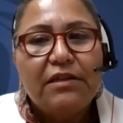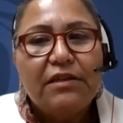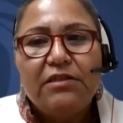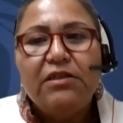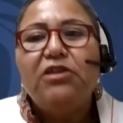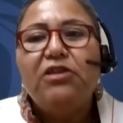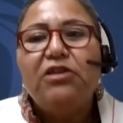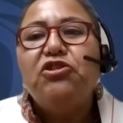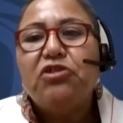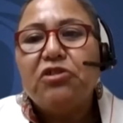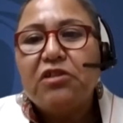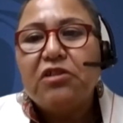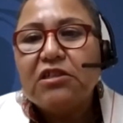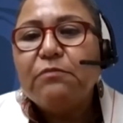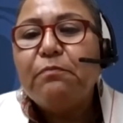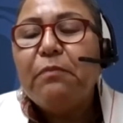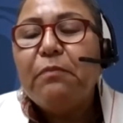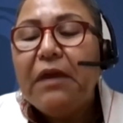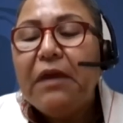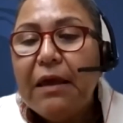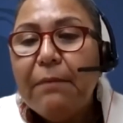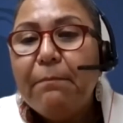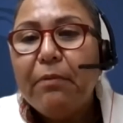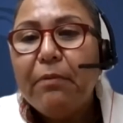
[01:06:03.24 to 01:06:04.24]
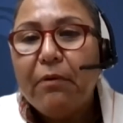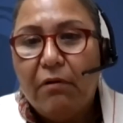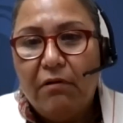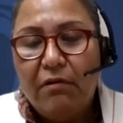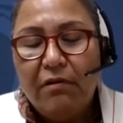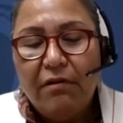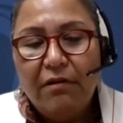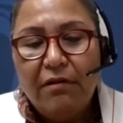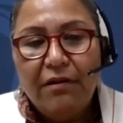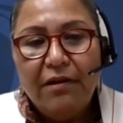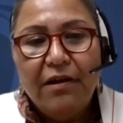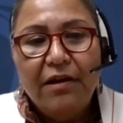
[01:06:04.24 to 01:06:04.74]
Indigenous people
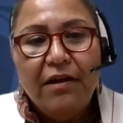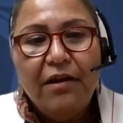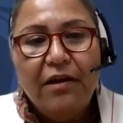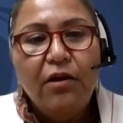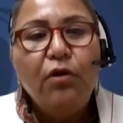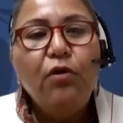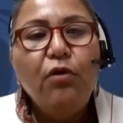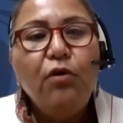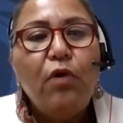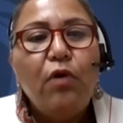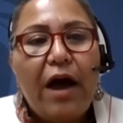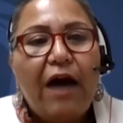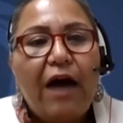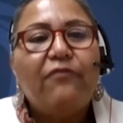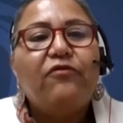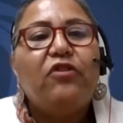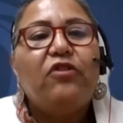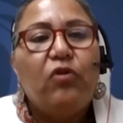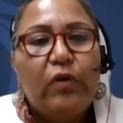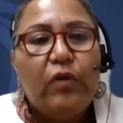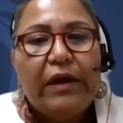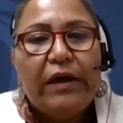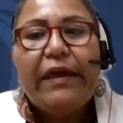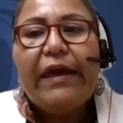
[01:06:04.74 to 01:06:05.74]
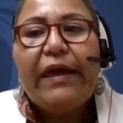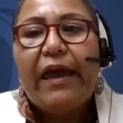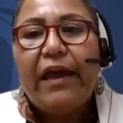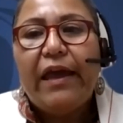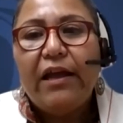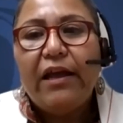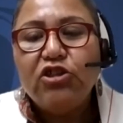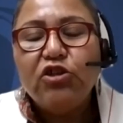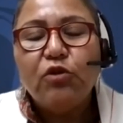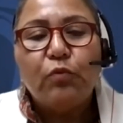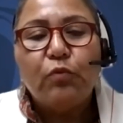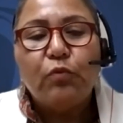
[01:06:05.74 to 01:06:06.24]
who have to
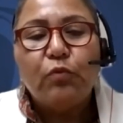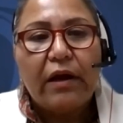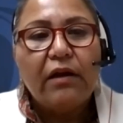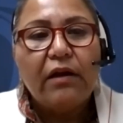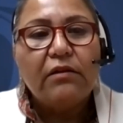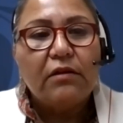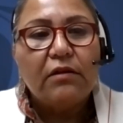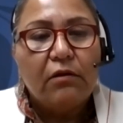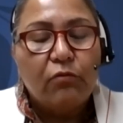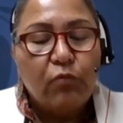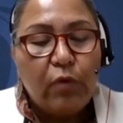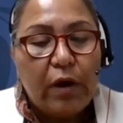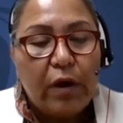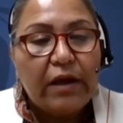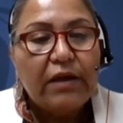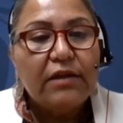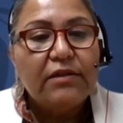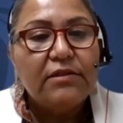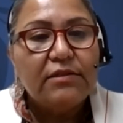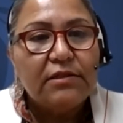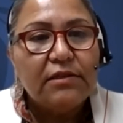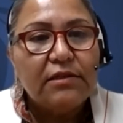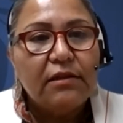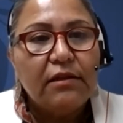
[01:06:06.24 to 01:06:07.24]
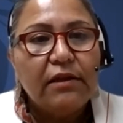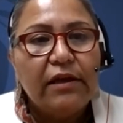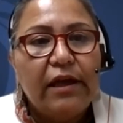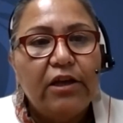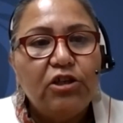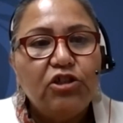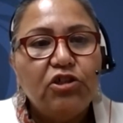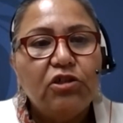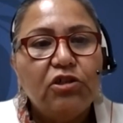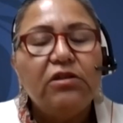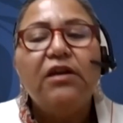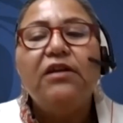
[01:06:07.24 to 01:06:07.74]
engage in
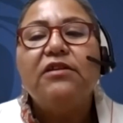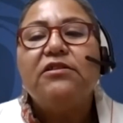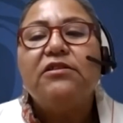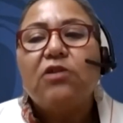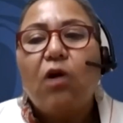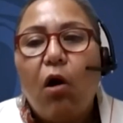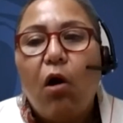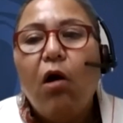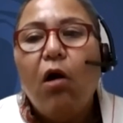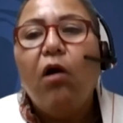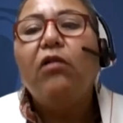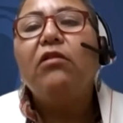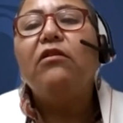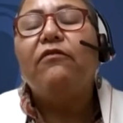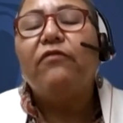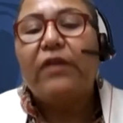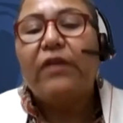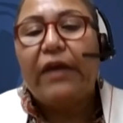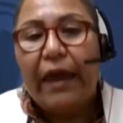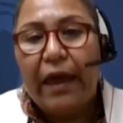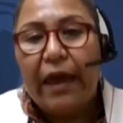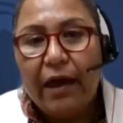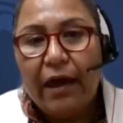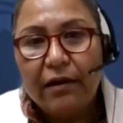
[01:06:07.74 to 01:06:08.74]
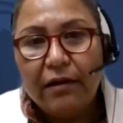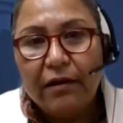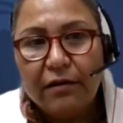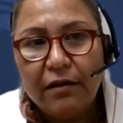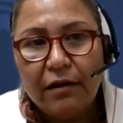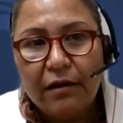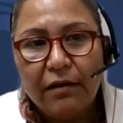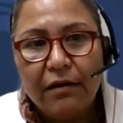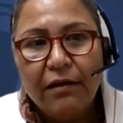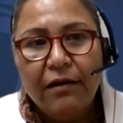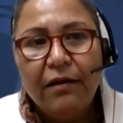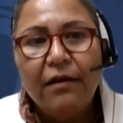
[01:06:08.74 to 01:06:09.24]
reconciliation. It's all of
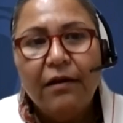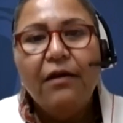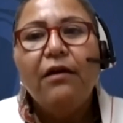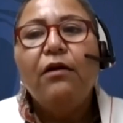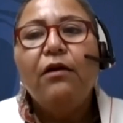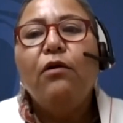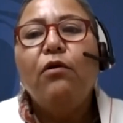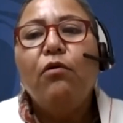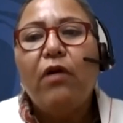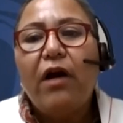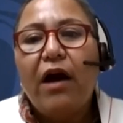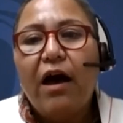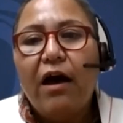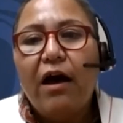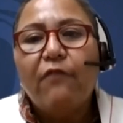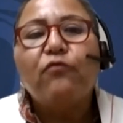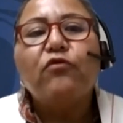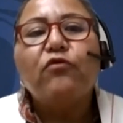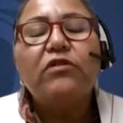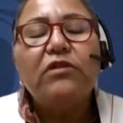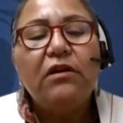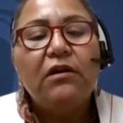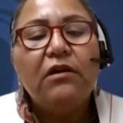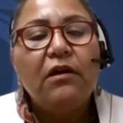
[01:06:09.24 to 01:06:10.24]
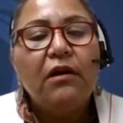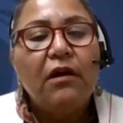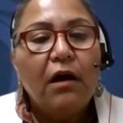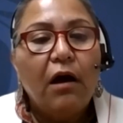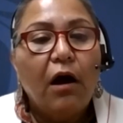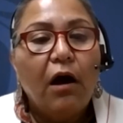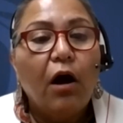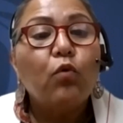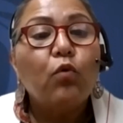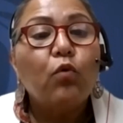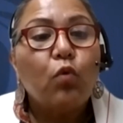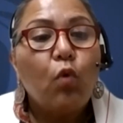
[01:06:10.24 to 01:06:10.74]
Canada who have
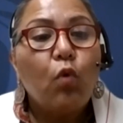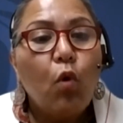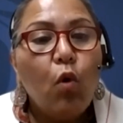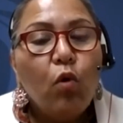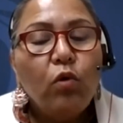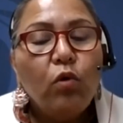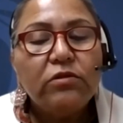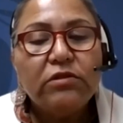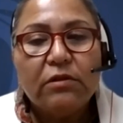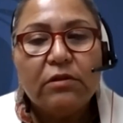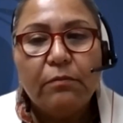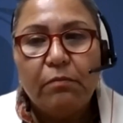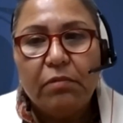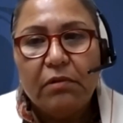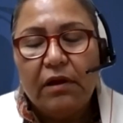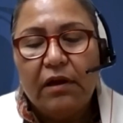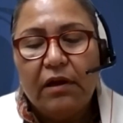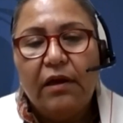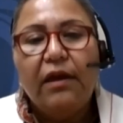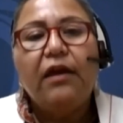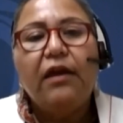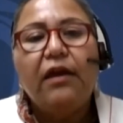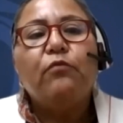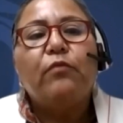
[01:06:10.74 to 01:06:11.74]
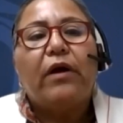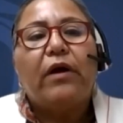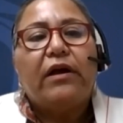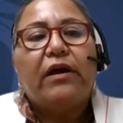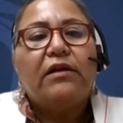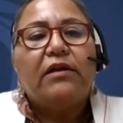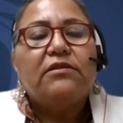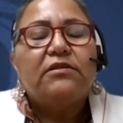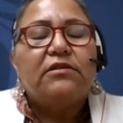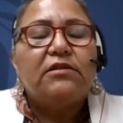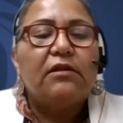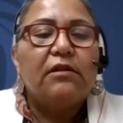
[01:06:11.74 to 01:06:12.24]
a role to play in
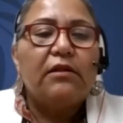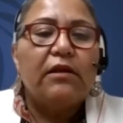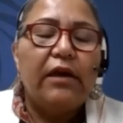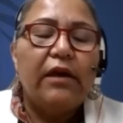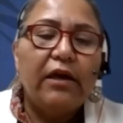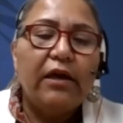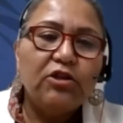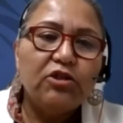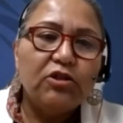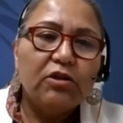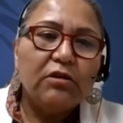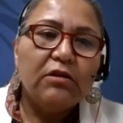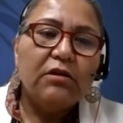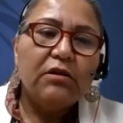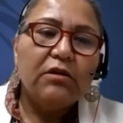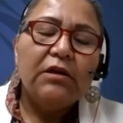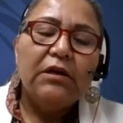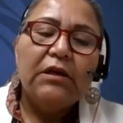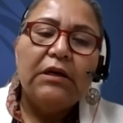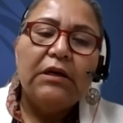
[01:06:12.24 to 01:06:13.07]
reconciliation.